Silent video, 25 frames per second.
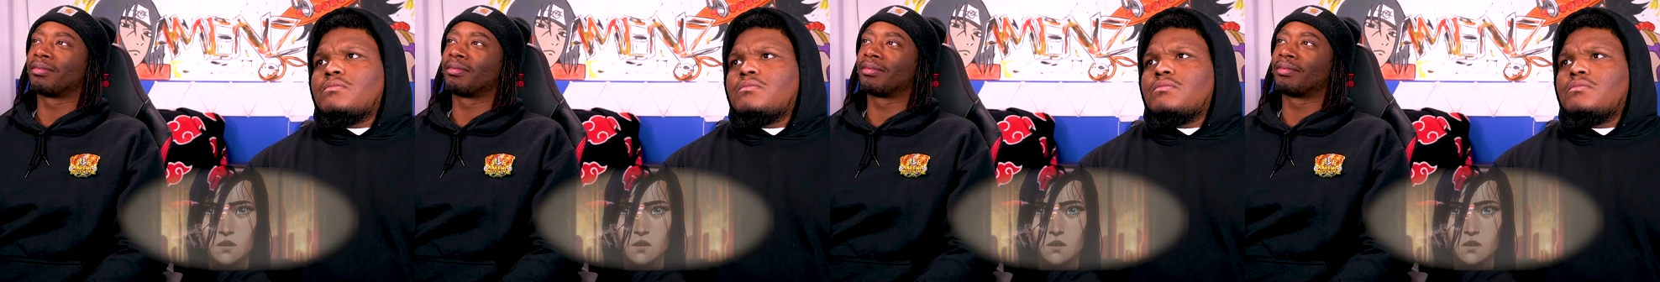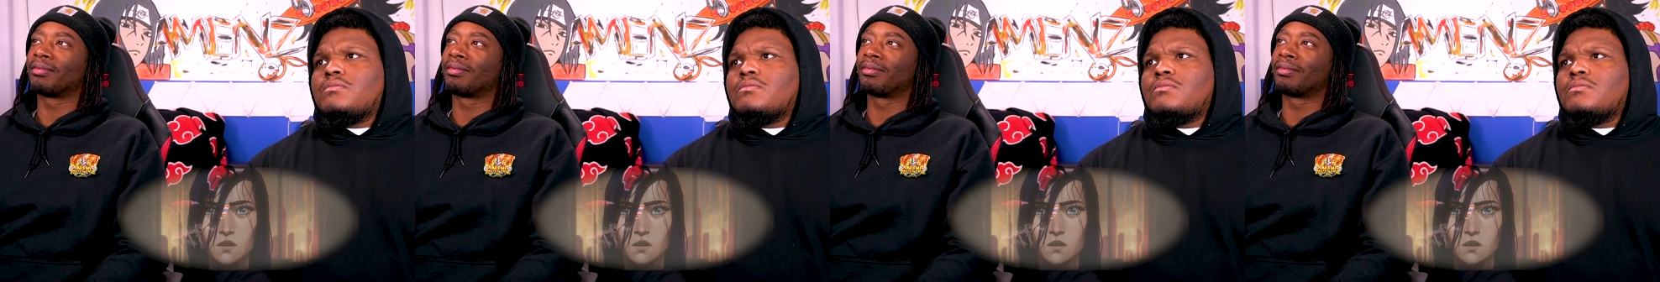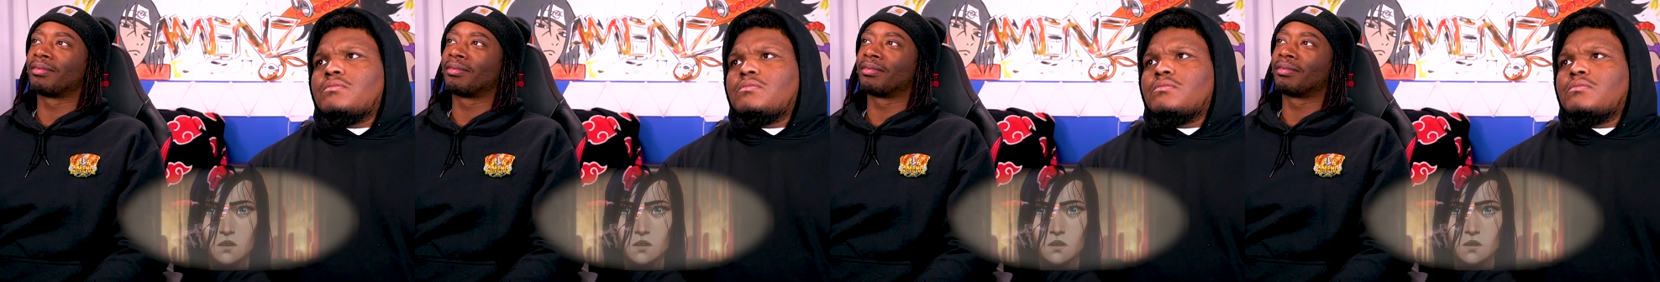
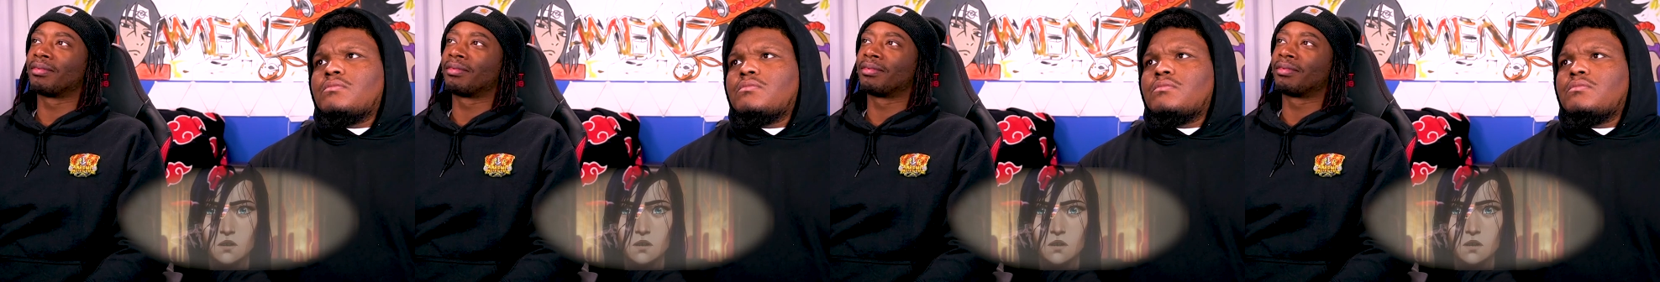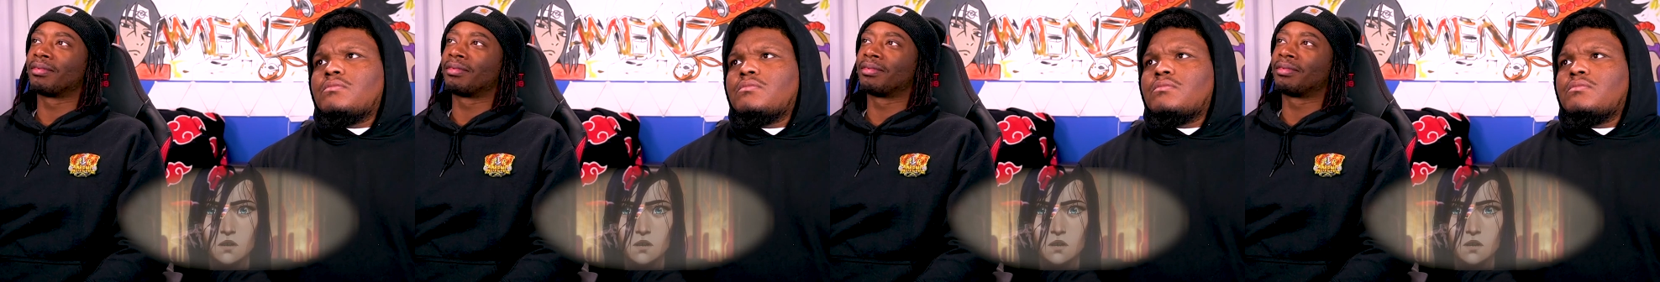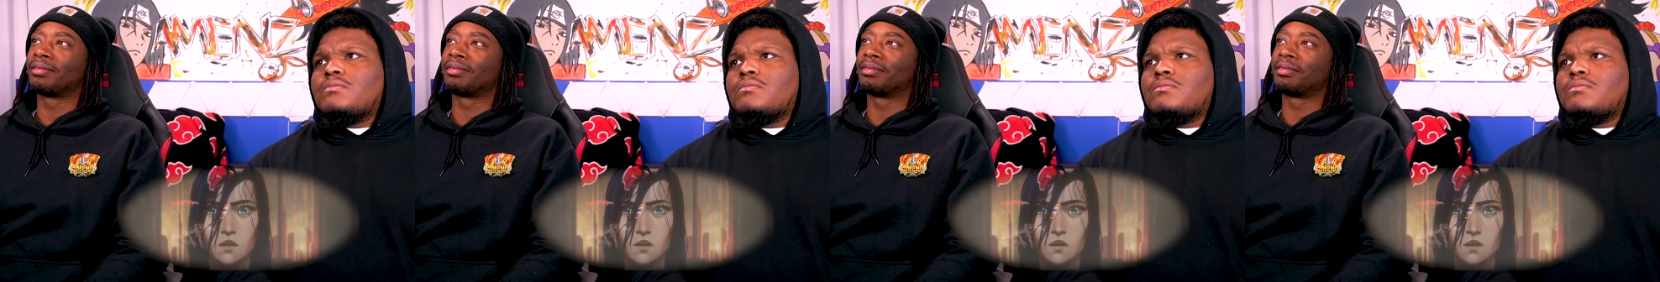
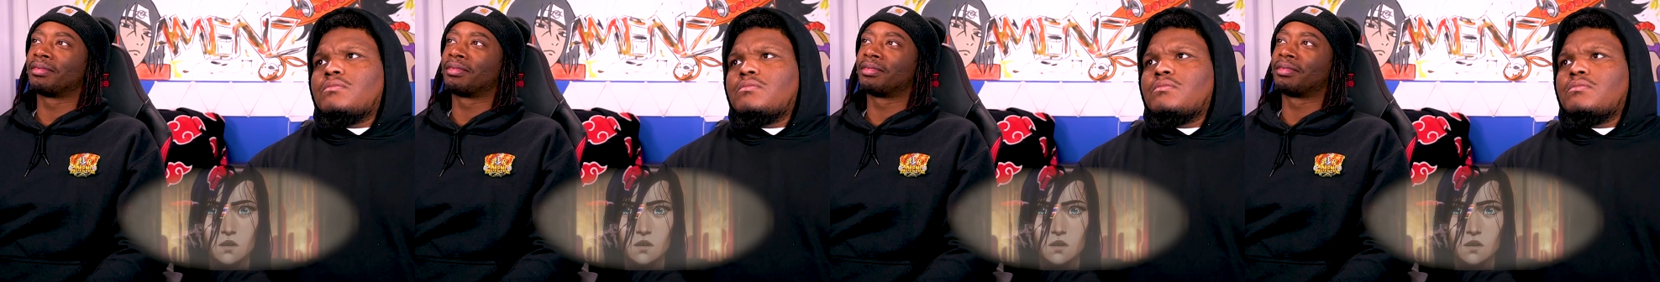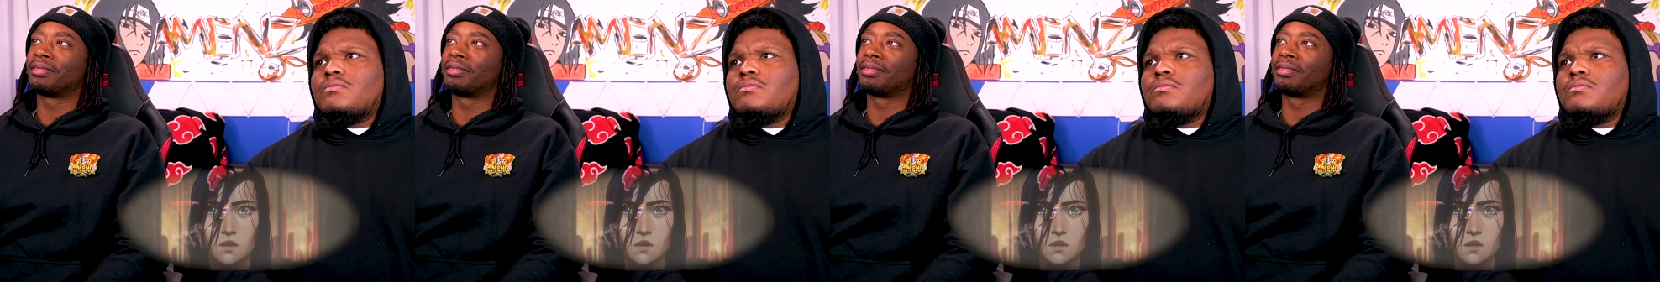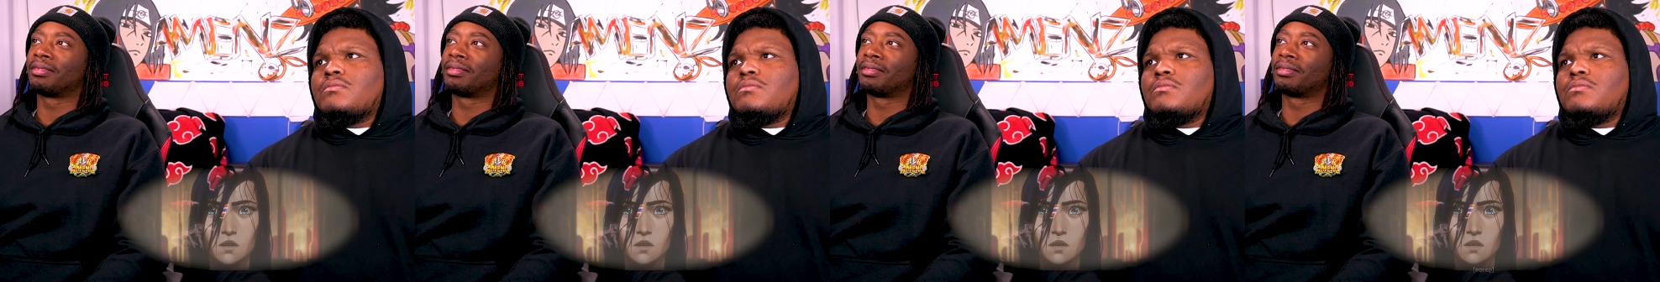
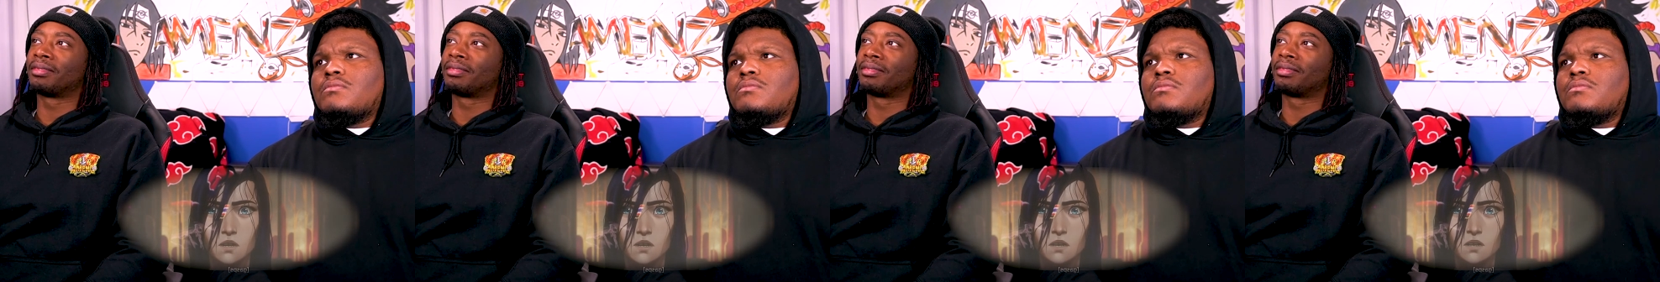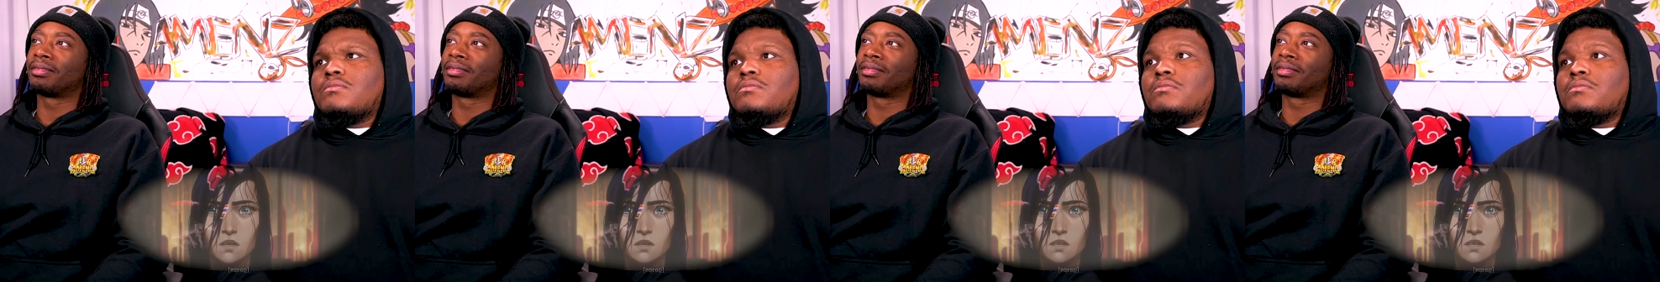Nothing is said.